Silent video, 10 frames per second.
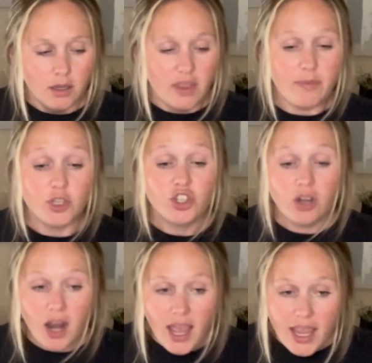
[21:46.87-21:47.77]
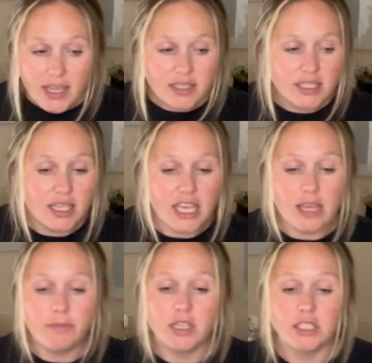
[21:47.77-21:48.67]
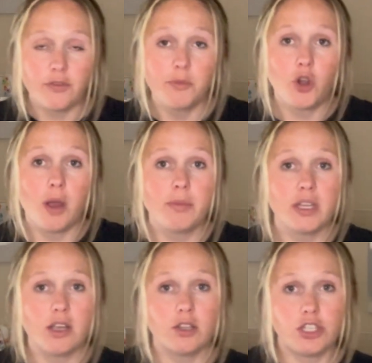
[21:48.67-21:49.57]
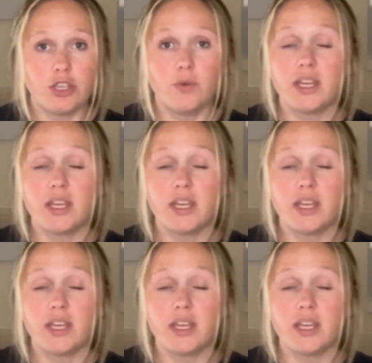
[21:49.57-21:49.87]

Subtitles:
They've been trying to keep this from crumbling onto you.